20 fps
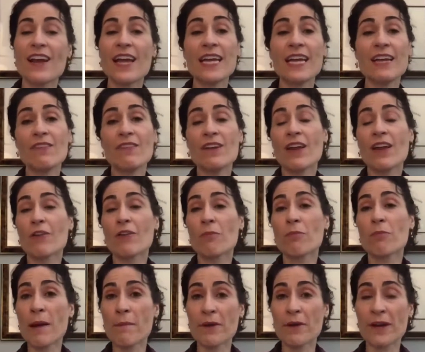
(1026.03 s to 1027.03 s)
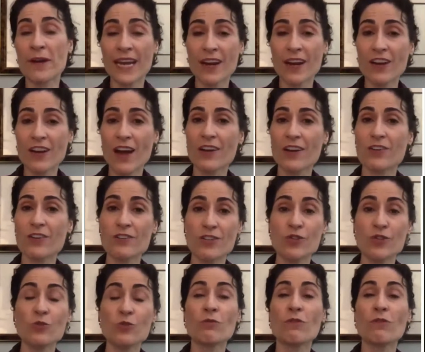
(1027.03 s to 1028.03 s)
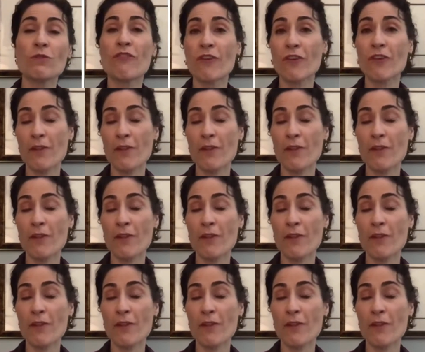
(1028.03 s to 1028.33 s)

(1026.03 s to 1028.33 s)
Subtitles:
even other primary care doctors who refer